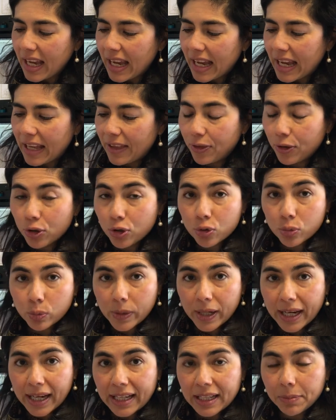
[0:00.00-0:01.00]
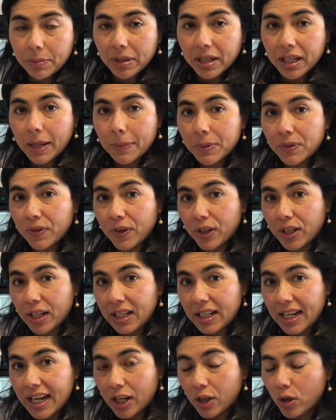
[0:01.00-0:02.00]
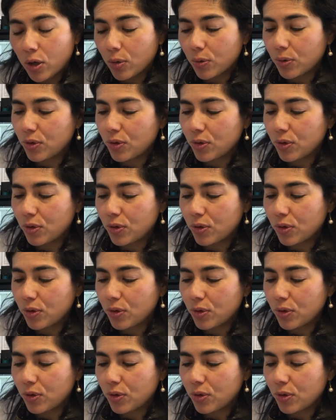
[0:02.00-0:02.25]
and the drain becomes very narrow.